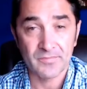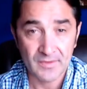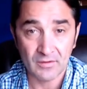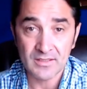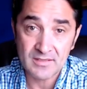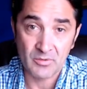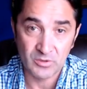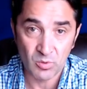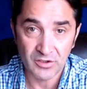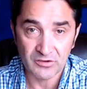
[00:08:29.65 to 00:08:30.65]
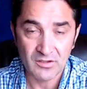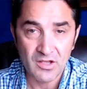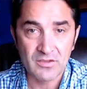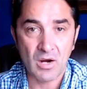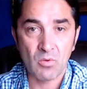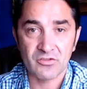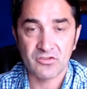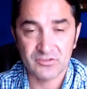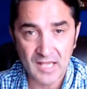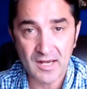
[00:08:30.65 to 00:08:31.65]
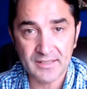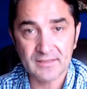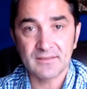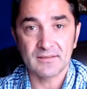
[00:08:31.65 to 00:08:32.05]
Now that's how it works. Now, was Stalin